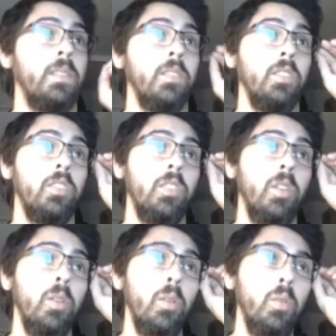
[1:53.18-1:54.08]

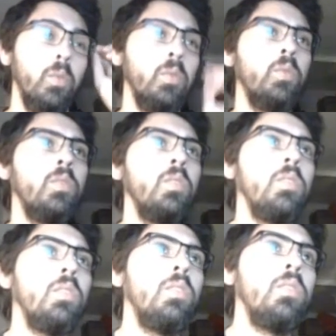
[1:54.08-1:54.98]
So
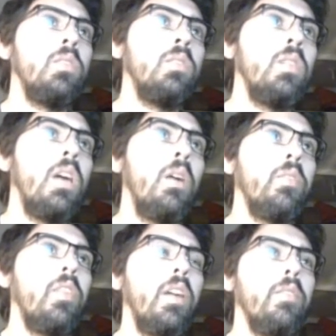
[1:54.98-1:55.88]

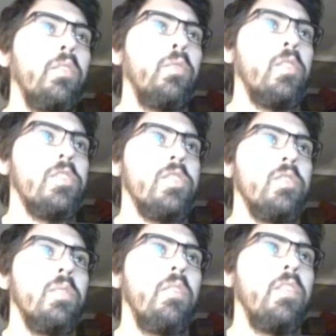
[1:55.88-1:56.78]
outside of this function,
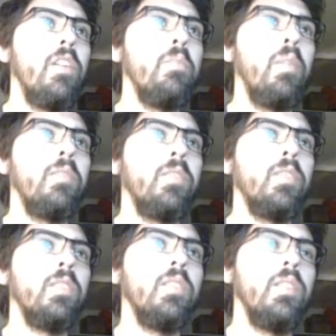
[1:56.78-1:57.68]
we have another
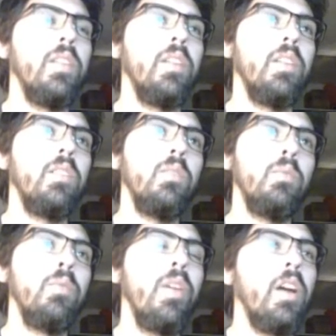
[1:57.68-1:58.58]
buffer that
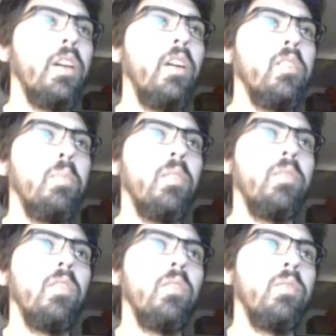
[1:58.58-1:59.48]
will not cause a buffer
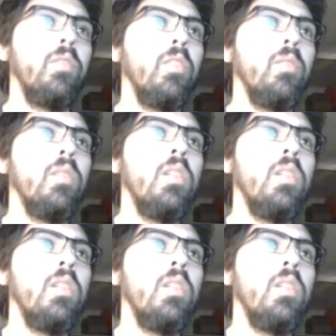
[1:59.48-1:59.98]
overflow.